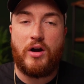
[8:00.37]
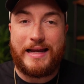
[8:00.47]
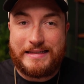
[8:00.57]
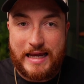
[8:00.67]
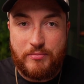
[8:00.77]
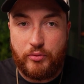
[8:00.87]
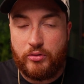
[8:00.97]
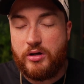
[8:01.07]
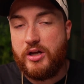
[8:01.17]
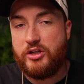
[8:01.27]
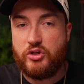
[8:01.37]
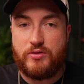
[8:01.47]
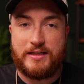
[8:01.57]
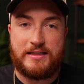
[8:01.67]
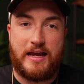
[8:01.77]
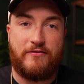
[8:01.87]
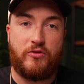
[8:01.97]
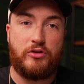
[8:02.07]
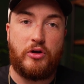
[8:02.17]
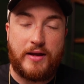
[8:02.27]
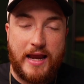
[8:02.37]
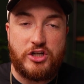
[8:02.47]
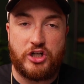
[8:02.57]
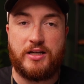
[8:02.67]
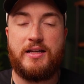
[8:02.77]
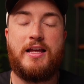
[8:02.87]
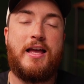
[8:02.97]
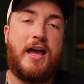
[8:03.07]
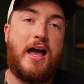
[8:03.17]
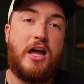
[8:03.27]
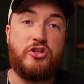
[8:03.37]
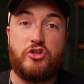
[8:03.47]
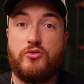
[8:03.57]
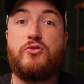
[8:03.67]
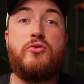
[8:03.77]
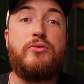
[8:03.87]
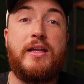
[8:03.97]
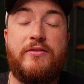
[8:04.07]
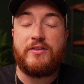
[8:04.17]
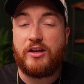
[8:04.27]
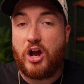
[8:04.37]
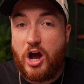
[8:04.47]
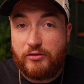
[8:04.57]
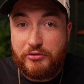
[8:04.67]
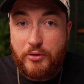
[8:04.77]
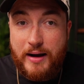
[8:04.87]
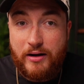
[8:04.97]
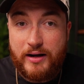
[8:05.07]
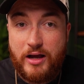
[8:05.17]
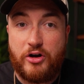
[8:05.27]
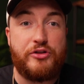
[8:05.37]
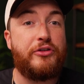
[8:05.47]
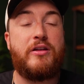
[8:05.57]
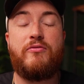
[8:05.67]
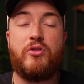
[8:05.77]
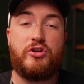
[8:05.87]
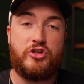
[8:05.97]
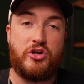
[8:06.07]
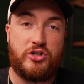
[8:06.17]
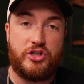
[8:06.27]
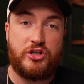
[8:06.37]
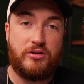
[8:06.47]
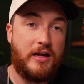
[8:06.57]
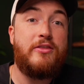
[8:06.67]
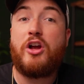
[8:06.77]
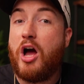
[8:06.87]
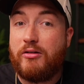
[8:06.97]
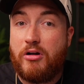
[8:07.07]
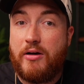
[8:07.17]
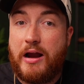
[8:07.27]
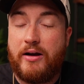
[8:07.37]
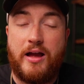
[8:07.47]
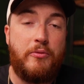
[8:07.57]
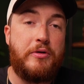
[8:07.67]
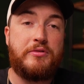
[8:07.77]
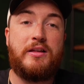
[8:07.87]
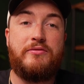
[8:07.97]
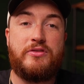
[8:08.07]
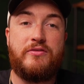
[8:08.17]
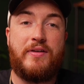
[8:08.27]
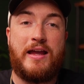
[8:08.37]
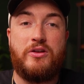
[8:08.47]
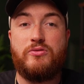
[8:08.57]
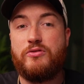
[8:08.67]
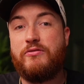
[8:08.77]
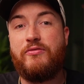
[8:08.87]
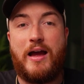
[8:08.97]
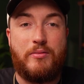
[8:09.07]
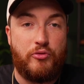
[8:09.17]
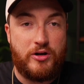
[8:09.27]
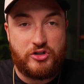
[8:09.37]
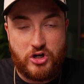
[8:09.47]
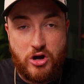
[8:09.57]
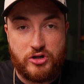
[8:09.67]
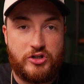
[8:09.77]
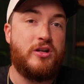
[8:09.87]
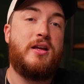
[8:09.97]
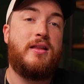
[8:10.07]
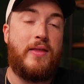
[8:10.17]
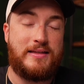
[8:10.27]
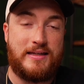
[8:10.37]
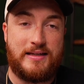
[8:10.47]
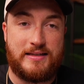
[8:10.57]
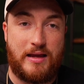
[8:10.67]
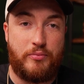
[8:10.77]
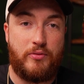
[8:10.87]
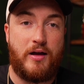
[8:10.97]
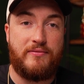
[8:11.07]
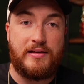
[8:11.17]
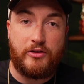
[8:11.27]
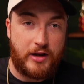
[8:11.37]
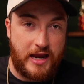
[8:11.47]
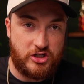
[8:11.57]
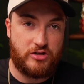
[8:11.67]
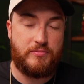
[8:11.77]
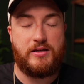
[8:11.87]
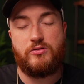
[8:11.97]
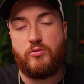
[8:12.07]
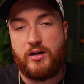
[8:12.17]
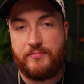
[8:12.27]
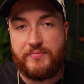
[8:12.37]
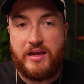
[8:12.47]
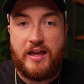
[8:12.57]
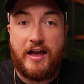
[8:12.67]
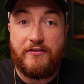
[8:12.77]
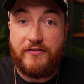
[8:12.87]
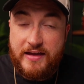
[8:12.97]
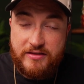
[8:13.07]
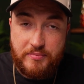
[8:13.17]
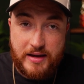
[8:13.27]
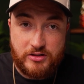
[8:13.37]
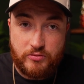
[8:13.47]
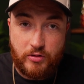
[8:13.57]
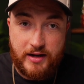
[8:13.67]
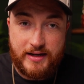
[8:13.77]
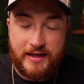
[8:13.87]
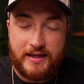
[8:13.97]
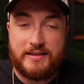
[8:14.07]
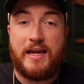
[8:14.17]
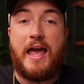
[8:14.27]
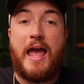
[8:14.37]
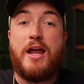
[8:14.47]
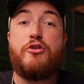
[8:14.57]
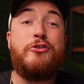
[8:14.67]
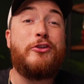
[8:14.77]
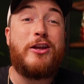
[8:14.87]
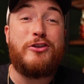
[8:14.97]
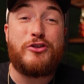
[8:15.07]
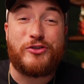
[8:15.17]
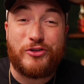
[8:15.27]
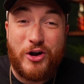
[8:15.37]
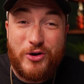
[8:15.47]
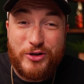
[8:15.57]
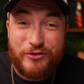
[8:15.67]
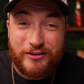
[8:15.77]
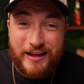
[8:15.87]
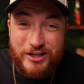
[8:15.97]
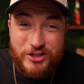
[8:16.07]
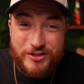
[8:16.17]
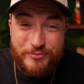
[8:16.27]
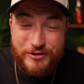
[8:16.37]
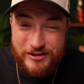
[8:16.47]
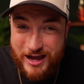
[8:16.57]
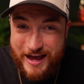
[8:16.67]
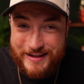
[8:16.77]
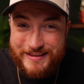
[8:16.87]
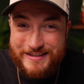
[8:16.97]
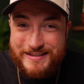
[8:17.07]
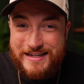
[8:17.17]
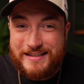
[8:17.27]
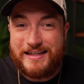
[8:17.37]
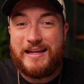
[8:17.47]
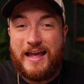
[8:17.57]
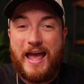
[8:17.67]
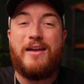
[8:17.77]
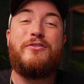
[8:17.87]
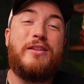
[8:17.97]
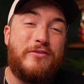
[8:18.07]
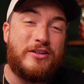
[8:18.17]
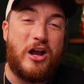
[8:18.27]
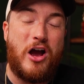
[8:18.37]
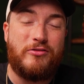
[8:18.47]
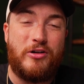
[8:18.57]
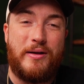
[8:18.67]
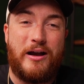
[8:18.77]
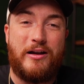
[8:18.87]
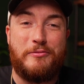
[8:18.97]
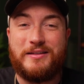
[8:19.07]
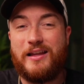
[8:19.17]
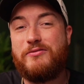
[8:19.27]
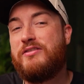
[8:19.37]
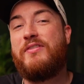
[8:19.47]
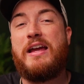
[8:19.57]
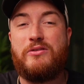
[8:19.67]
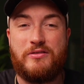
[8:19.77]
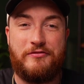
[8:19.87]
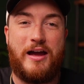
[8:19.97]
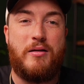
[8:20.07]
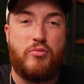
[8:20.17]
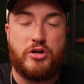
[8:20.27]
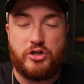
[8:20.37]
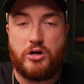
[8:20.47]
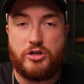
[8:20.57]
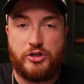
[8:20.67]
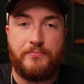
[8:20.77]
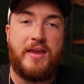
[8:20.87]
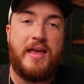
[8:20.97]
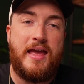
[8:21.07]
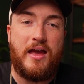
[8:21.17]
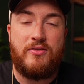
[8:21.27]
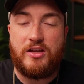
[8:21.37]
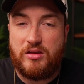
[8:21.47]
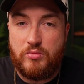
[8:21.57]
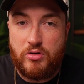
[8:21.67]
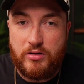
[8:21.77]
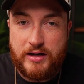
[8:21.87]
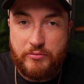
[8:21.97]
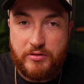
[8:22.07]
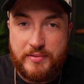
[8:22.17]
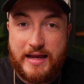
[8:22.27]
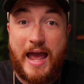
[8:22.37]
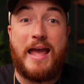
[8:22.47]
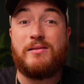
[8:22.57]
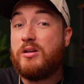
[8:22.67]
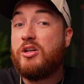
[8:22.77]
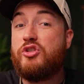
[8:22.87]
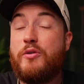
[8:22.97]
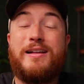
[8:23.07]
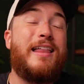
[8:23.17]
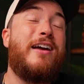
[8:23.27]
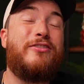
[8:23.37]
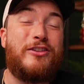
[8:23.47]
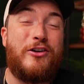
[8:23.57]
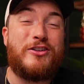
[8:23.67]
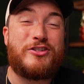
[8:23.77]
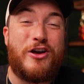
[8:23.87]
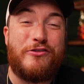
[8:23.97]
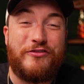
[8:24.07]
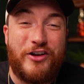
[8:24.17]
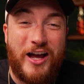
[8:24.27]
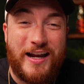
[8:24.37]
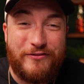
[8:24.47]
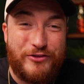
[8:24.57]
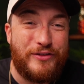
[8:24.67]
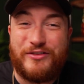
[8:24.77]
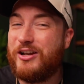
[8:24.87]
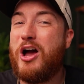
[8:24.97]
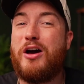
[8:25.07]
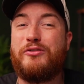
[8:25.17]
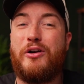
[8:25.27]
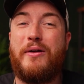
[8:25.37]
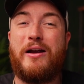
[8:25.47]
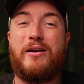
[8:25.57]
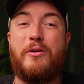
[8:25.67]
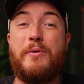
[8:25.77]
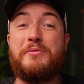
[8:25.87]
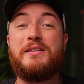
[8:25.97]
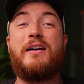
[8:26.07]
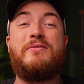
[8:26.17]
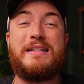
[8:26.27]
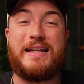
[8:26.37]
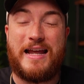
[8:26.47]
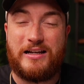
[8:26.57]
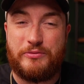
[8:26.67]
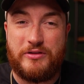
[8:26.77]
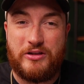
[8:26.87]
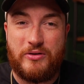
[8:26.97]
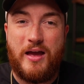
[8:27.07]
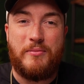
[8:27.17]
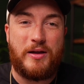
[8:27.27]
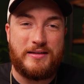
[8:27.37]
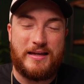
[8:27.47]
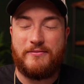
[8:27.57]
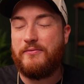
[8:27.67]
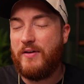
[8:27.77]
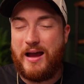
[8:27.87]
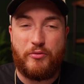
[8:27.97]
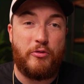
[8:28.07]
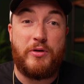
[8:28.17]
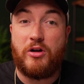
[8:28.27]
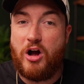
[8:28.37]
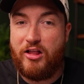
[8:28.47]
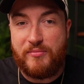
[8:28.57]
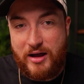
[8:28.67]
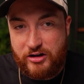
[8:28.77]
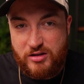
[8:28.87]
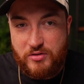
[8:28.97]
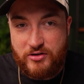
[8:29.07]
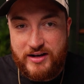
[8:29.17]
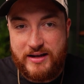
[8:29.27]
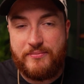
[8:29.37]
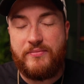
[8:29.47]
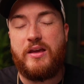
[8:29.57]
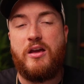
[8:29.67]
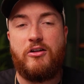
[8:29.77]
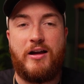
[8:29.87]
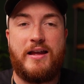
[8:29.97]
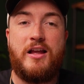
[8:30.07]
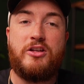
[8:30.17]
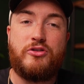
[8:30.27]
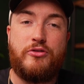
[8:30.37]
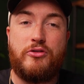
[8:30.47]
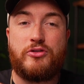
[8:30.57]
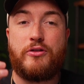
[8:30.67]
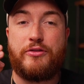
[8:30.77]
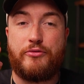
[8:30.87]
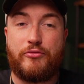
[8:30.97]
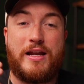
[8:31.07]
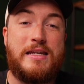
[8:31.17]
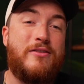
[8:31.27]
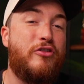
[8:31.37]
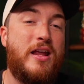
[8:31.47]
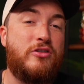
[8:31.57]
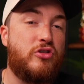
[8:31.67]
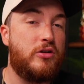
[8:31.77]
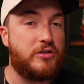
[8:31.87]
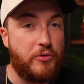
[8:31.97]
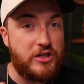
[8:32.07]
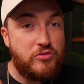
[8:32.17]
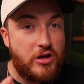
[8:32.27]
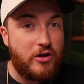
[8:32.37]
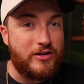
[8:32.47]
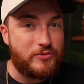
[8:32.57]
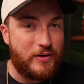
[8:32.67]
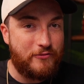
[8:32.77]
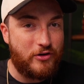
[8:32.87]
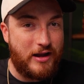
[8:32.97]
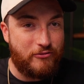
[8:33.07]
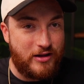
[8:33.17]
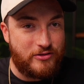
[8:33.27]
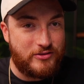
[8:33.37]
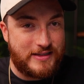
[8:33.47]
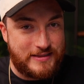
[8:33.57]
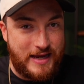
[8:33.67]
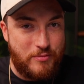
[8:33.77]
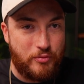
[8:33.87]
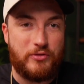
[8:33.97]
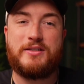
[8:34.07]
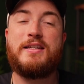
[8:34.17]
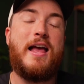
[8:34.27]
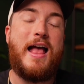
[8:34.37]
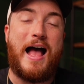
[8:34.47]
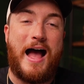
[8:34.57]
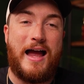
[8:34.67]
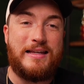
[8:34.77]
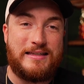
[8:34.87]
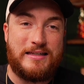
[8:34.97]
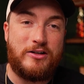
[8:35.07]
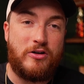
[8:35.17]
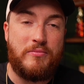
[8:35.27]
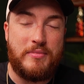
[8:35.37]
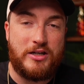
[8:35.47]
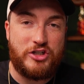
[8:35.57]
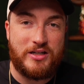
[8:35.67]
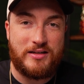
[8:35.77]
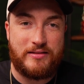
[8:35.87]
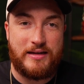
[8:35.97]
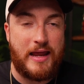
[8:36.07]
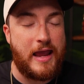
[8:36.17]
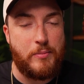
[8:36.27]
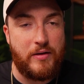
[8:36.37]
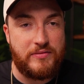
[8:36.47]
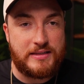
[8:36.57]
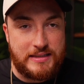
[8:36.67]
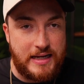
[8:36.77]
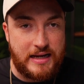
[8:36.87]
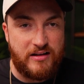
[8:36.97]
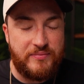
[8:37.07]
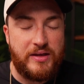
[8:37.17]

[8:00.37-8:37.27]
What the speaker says: example, you could say for location, do you live Conroe area? Are you looking for a church in the Conroe area? We would love to invite you to Vibrant Church. That's an example of a location-based one. A faith-based one is, hey, are you looking to grow your relationship with God in this season? Hey, if you live in the Conroe area, we'd love to invite you to Vibrant Church. And the community would be, hey, doing life alone is no fun. If you live in the Conroe area, we would love to connect with you because at Vibrant, we are all about community, right? So those are 3 different intros. And what you notice whenever I read those examples, I still mentioned the name of the city.